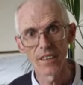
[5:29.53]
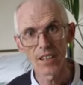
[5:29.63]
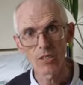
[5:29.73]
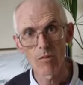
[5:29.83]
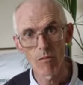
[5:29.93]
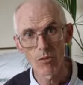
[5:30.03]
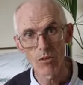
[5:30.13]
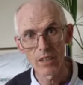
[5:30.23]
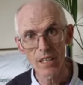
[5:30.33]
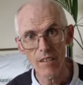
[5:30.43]
And that's what we're
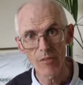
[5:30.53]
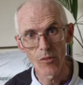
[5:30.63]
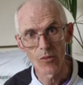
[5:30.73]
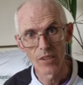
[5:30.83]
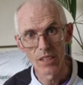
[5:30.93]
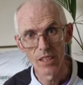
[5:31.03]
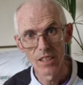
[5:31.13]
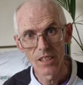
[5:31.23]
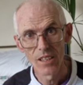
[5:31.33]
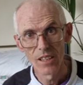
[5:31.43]
all here for,
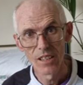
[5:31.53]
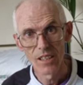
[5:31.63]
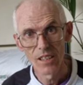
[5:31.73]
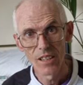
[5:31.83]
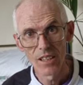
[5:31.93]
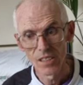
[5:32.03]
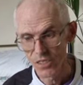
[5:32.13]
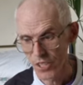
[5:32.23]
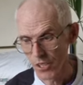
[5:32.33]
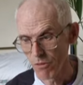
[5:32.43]

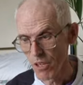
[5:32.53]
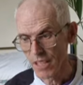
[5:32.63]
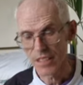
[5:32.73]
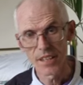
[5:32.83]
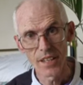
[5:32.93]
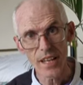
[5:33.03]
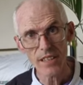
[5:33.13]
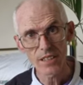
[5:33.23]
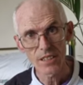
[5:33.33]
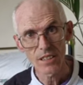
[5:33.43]
to
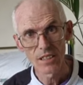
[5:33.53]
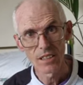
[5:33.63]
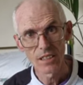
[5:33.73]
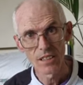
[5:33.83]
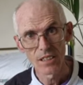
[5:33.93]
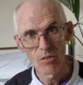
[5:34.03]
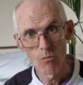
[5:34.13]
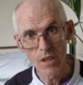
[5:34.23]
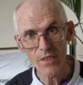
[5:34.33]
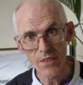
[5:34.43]
connect
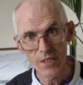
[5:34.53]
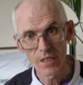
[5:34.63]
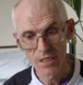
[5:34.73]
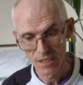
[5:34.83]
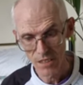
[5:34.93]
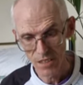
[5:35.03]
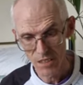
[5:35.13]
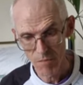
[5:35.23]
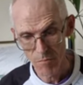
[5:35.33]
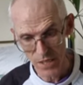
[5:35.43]
with
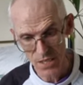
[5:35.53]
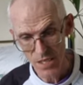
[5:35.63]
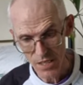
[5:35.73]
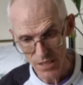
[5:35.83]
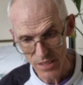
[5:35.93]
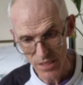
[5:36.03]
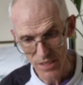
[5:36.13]
business